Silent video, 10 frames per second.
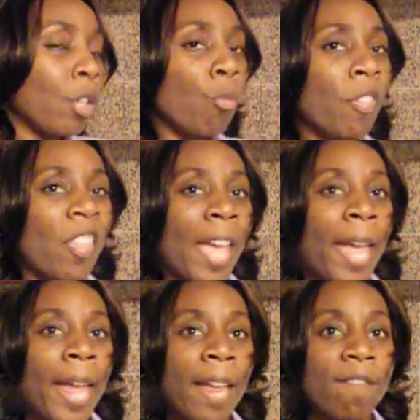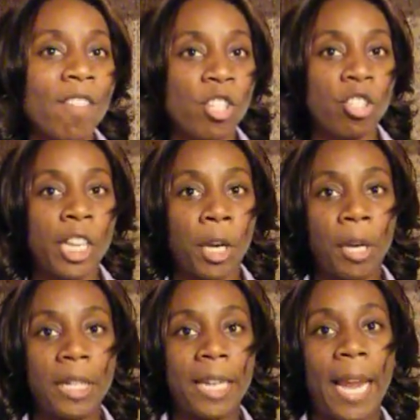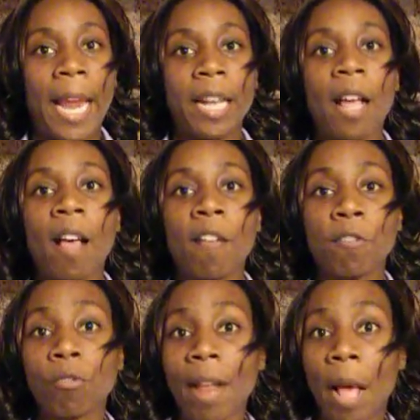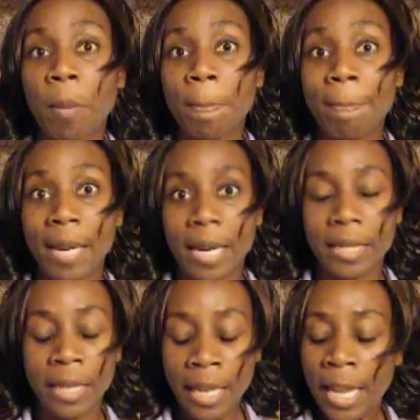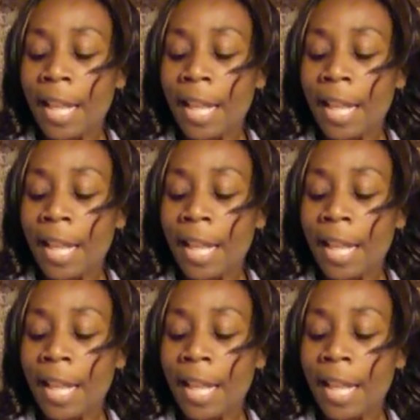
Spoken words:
with a vegetarian can of ground meat.